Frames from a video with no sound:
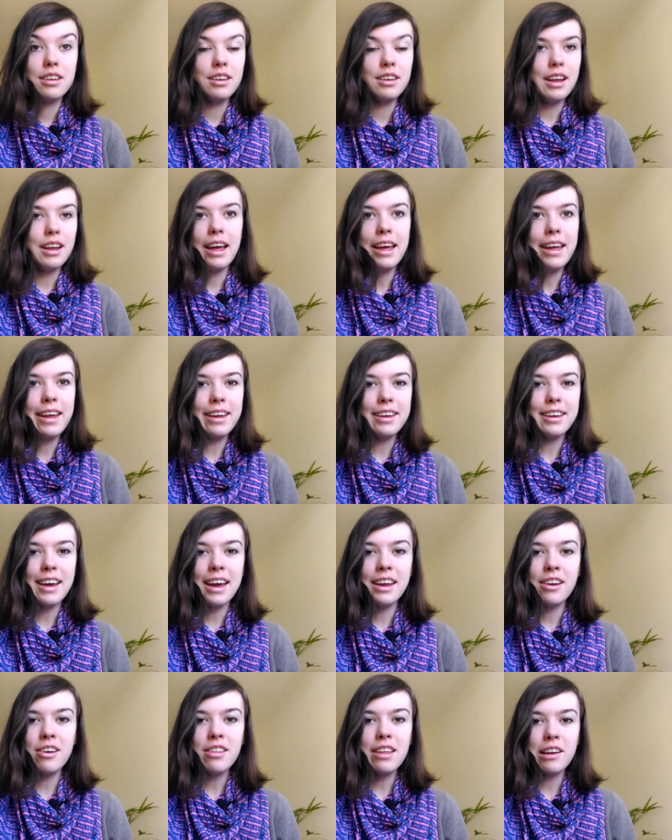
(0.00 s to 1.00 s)
Like,
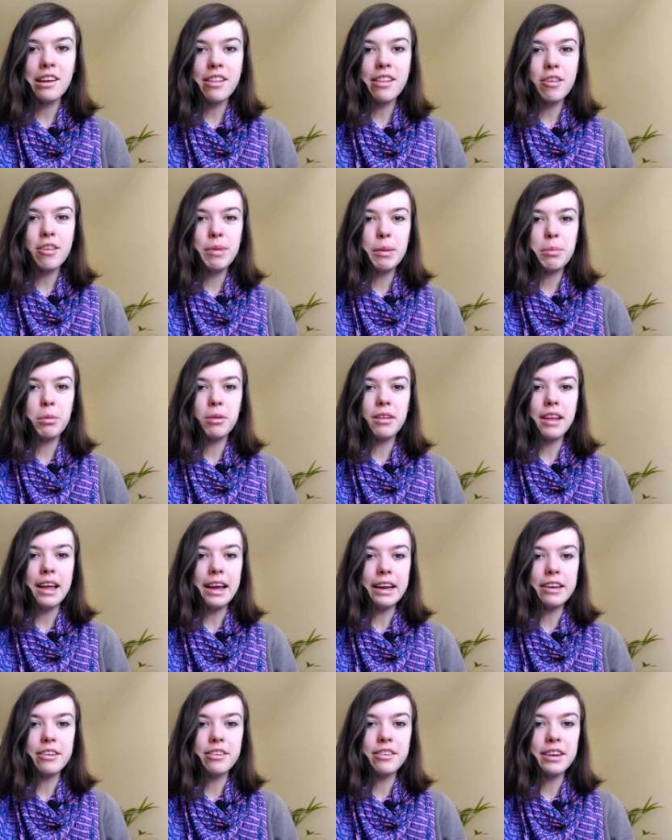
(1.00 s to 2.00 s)
I know that lots of people
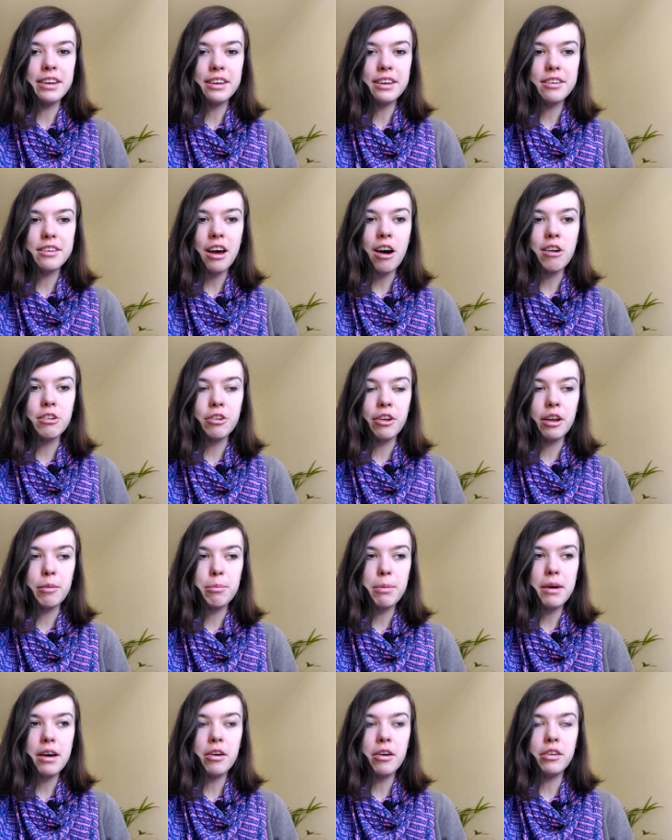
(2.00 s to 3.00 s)
like to knit out and
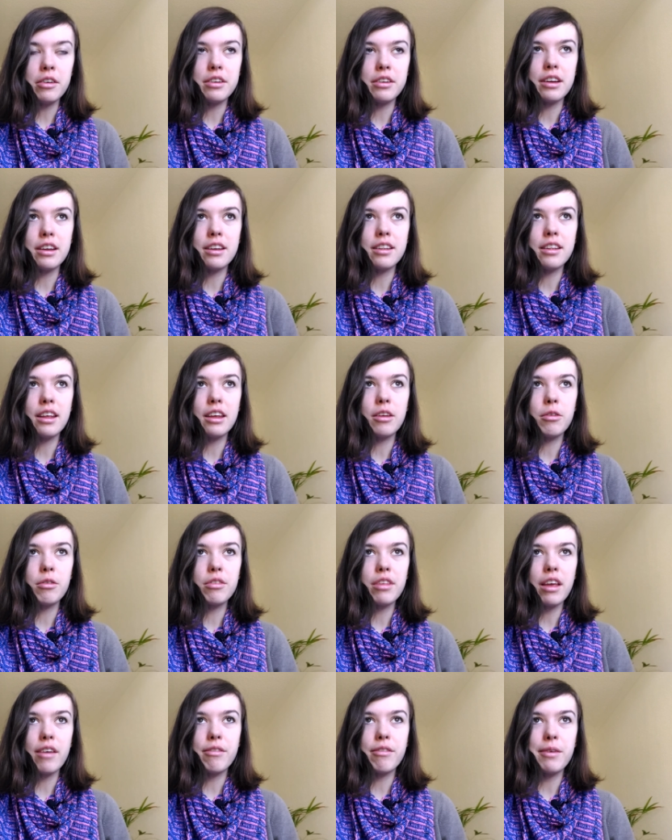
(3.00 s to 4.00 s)
about and they use
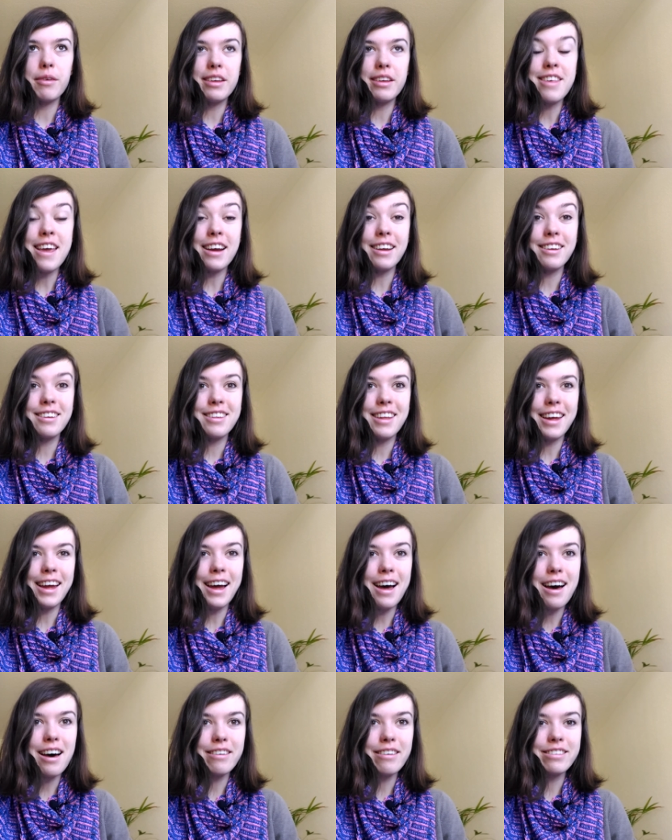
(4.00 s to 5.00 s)
every second they
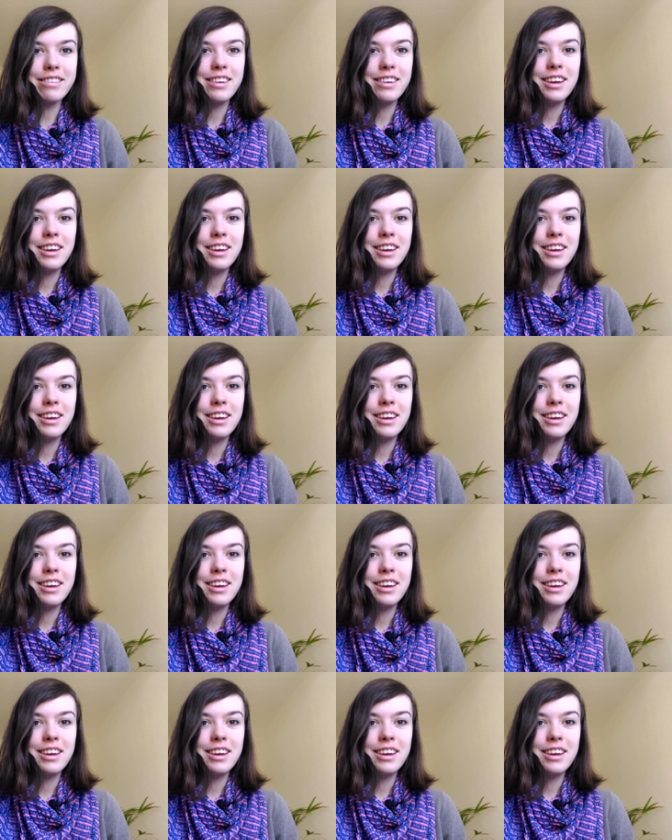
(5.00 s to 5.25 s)
have